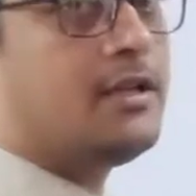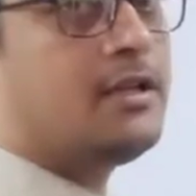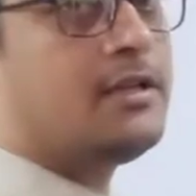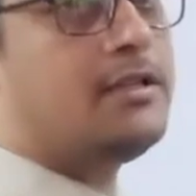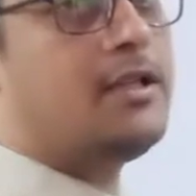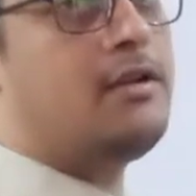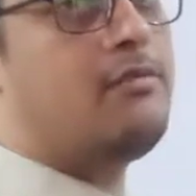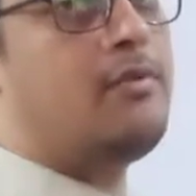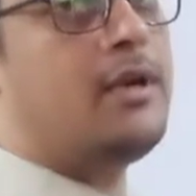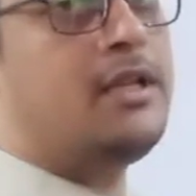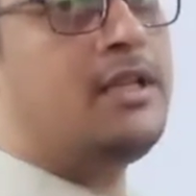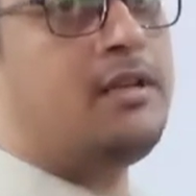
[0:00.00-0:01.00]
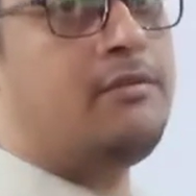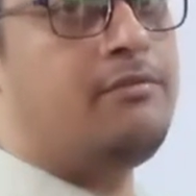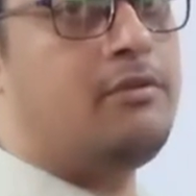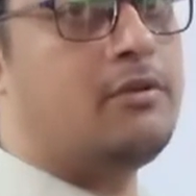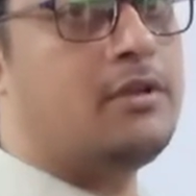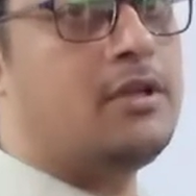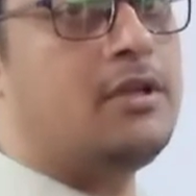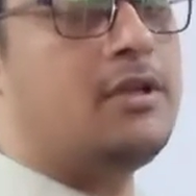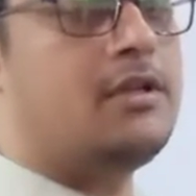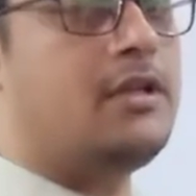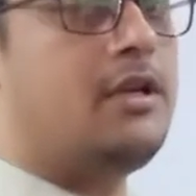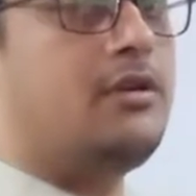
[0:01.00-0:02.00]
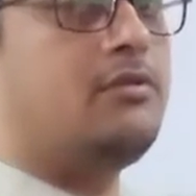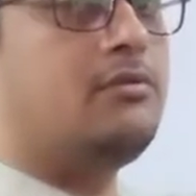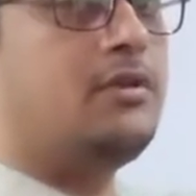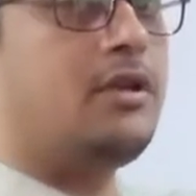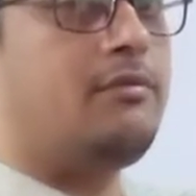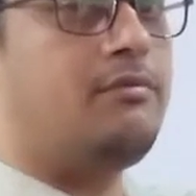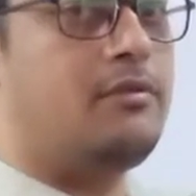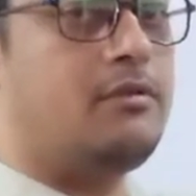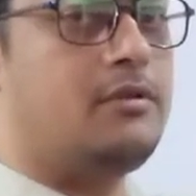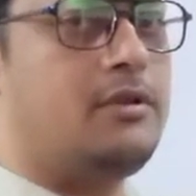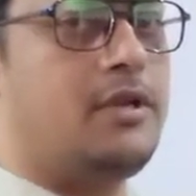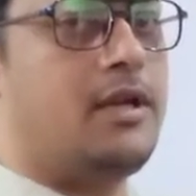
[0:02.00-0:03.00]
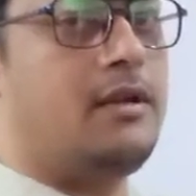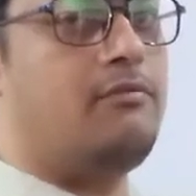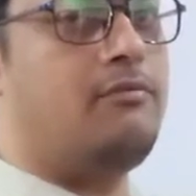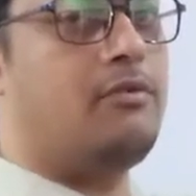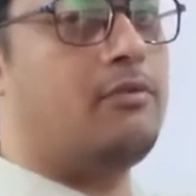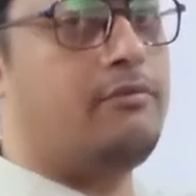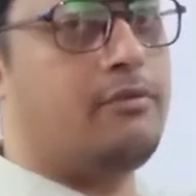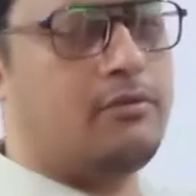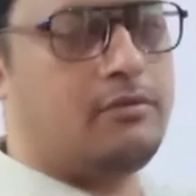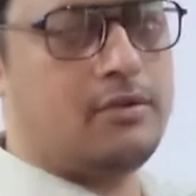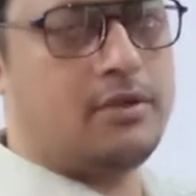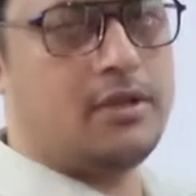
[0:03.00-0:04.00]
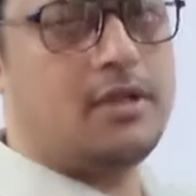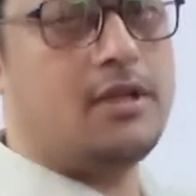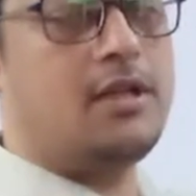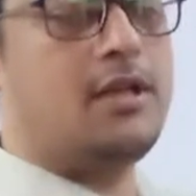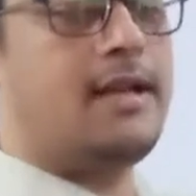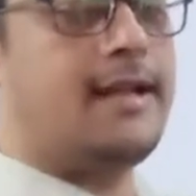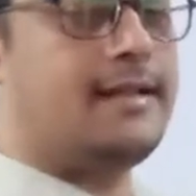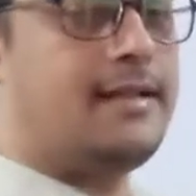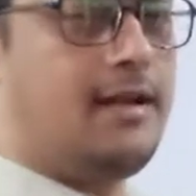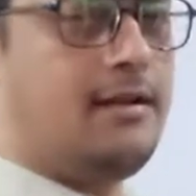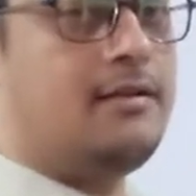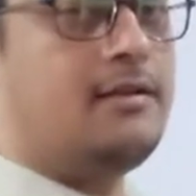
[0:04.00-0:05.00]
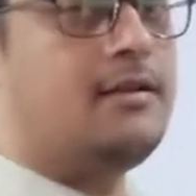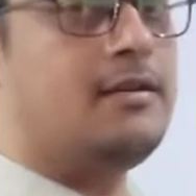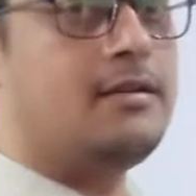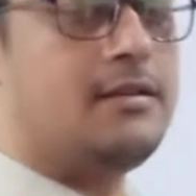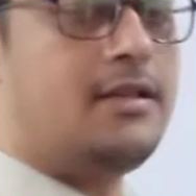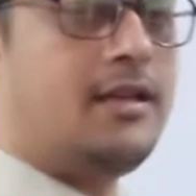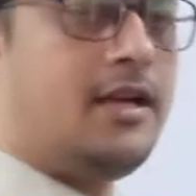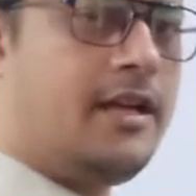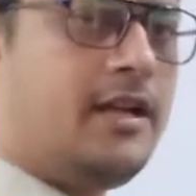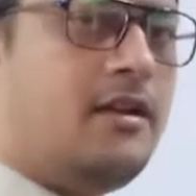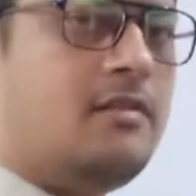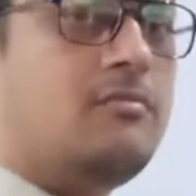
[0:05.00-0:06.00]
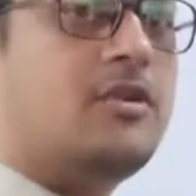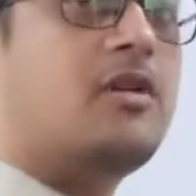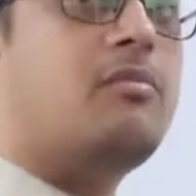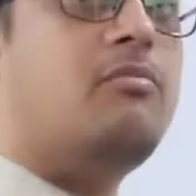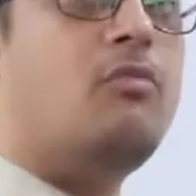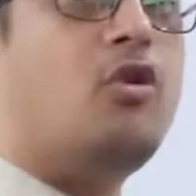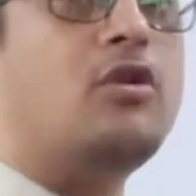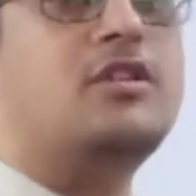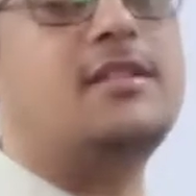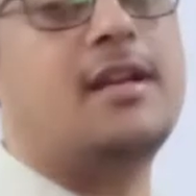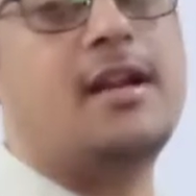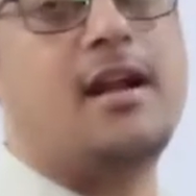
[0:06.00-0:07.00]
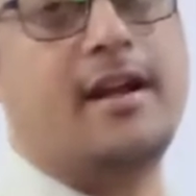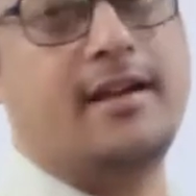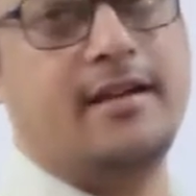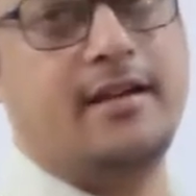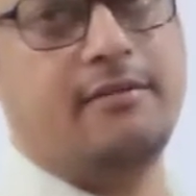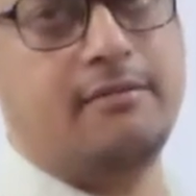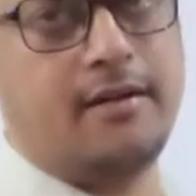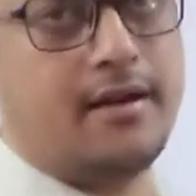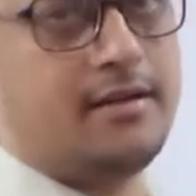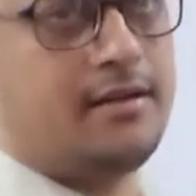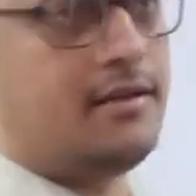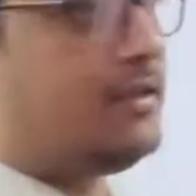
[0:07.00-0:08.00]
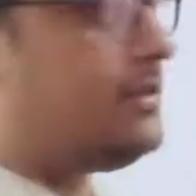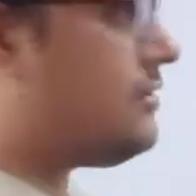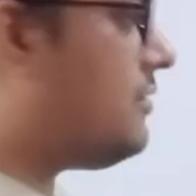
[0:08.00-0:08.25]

then 1/3/4, then 2/3/4, then 4/4, like that. The n number of modes are identified. So